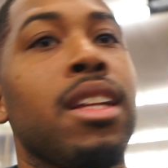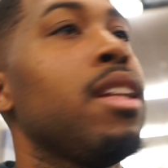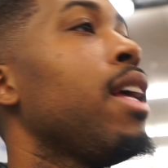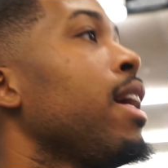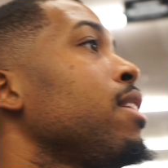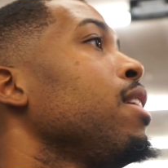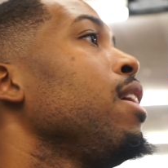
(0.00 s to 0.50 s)

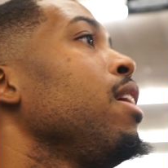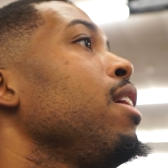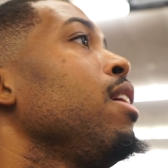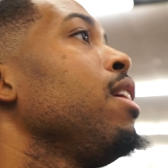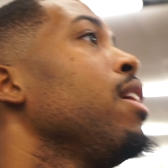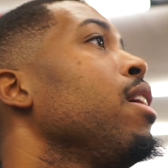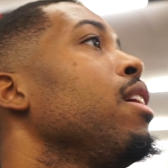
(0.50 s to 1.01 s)
next
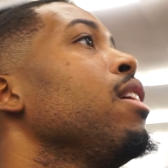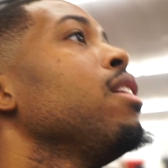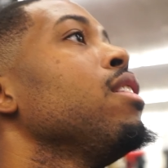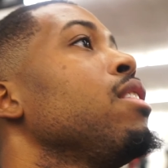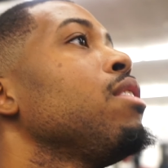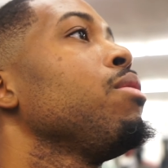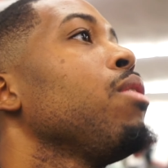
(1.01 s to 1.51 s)
thing
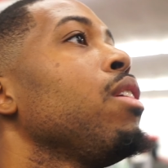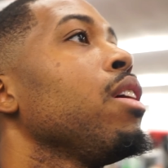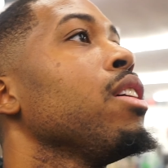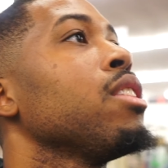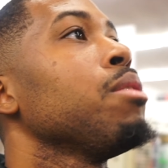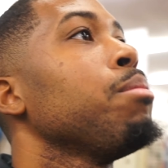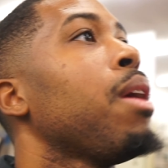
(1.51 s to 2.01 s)
is we're going to get
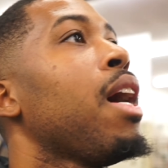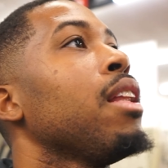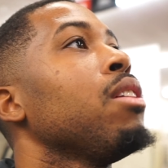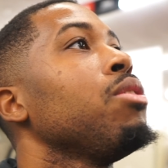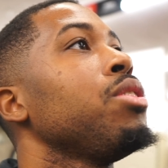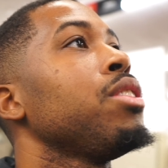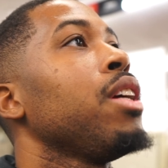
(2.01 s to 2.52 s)
some hollow
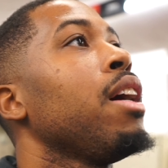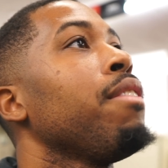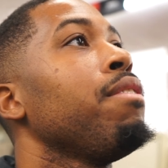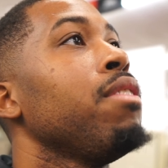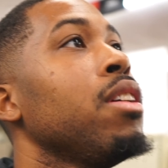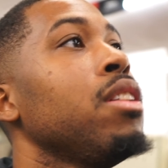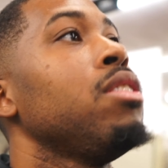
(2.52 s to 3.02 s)
shaft
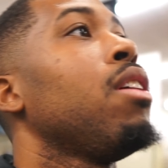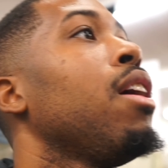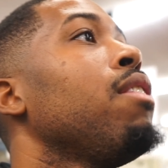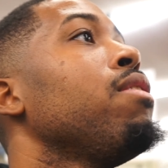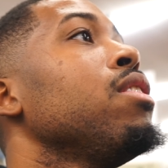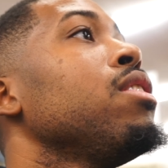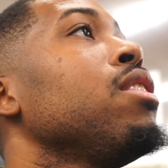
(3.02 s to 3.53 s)
nut
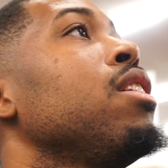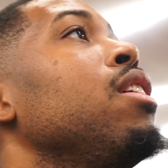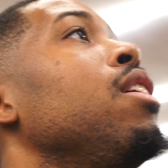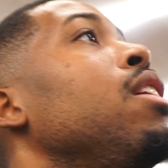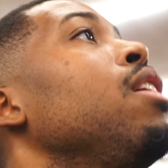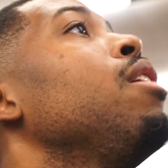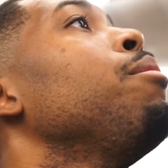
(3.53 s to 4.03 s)
drivers.
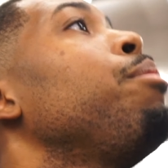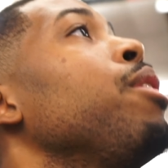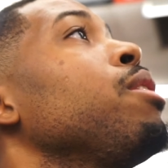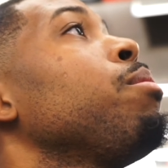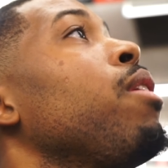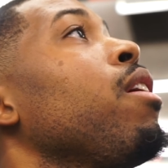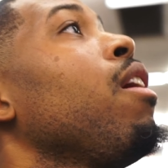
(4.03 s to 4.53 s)

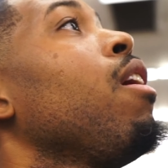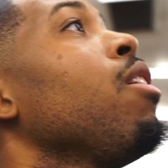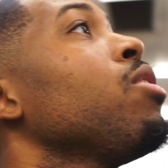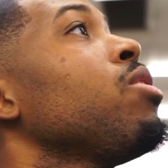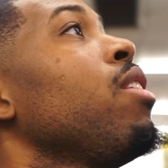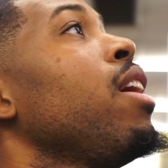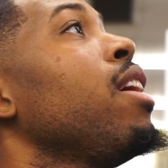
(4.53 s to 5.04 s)
Pittsburgh
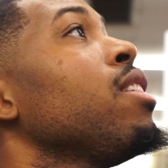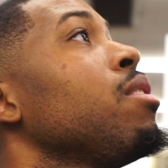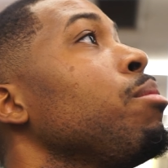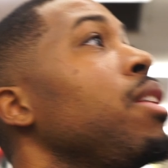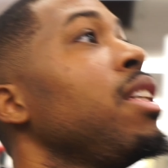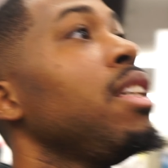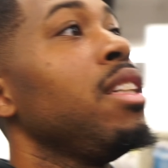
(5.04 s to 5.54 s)
also has some of
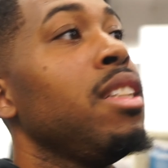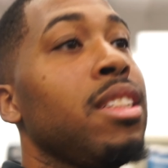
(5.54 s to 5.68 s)
these.